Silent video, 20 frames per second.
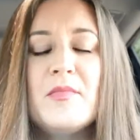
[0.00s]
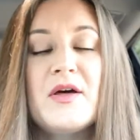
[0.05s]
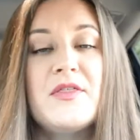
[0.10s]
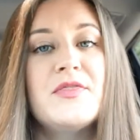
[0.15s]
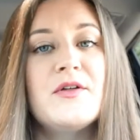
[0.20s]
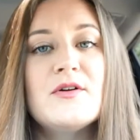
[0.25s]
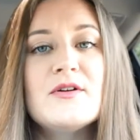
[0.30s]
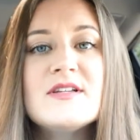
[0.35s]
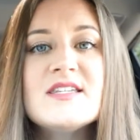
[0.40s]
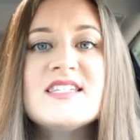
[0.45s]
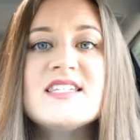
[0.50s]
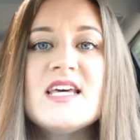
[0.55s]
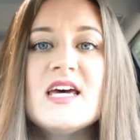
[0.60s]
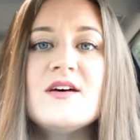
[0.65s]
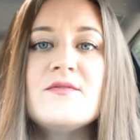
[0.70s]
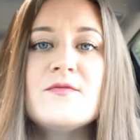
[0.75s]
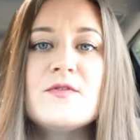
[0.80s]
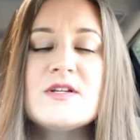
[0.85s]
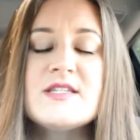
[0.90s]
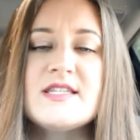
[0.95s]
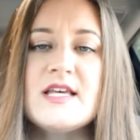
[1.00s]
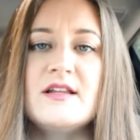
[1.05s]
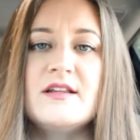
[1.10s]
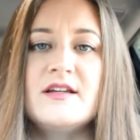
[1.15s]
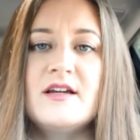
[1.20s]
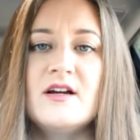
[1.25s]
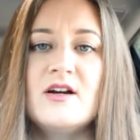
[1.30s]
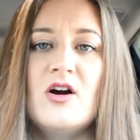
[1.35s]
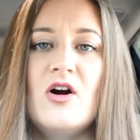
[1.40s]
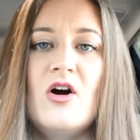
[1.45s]
My third step for
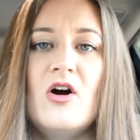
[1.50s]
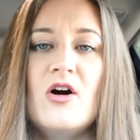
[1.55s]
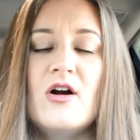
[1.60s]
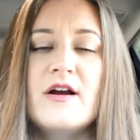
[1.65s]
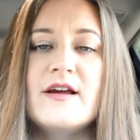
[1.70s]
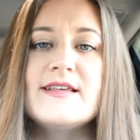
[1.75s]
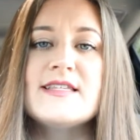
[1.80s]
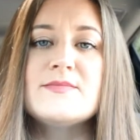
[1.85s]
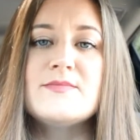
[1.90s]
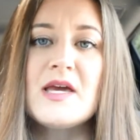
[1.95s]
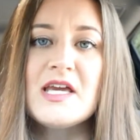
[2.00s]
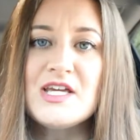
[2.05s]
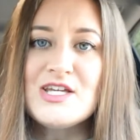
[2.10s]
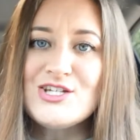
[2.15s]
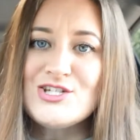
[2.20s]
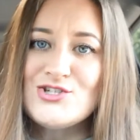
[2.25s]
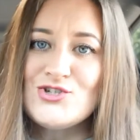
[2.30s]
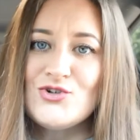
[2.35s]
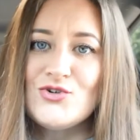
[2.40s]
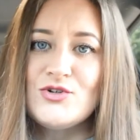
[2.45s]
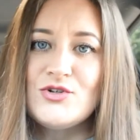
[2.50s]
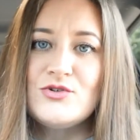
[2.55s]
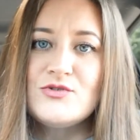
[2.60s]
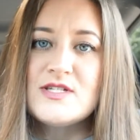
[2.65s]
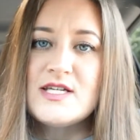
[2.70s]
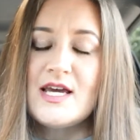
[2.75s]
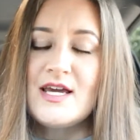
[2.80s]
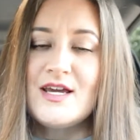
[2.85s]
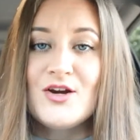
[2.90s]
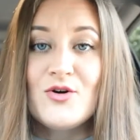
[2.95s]
selling a car is making sure
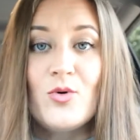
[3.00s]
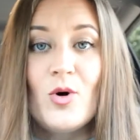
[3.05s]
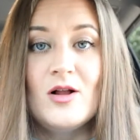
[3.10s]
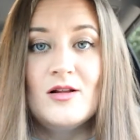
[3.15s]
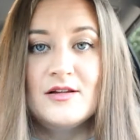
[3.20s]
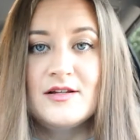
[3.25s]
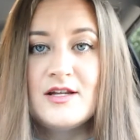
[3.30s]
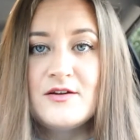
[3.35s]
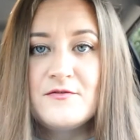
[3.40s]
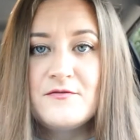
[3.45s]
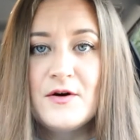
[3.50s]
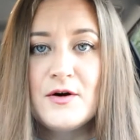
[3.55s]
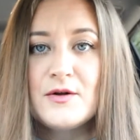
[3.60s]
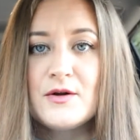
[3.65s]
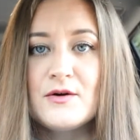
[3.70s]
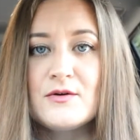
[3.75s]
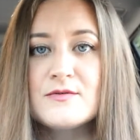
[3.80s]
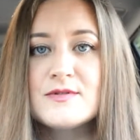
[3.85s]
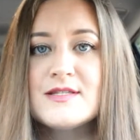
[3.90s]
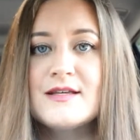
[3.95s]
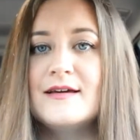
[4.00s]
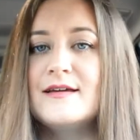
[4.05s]
you take quality photos.